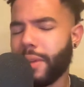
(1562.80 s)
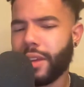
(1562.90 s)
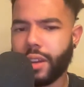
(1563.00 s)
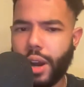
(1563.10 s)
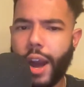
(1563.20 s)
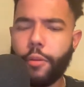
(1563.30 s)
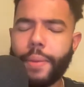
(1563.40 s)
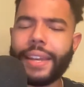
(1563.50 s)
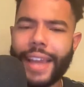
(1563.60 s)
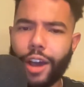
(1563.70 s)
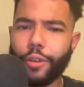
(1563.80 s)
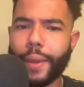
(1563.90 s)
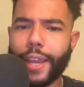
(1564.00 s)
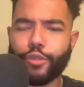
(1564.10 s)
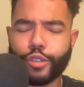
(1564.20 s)
you know, I would be down to
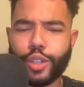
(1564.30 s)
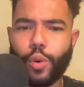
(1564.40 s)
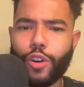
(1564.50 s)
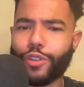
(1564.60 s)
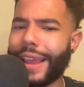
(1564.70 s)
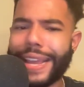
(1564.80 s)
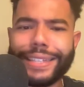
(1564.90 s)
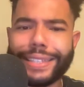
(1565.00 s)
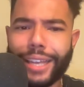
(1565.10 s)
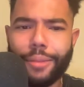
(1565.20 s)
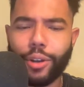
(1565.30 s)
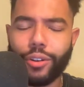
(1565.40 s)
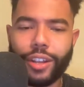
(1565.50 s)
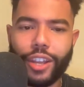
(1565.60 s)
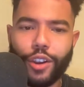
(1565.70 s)
pay Christian Walker eight to 10
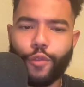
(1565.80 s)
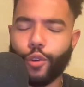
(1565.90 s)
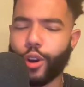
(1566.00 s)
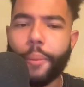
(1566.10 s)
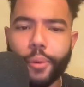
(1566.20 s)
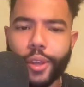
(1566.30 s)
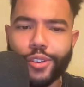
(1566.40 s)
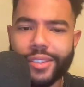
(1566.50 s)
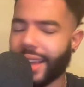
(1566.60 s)
million a year for a couple years.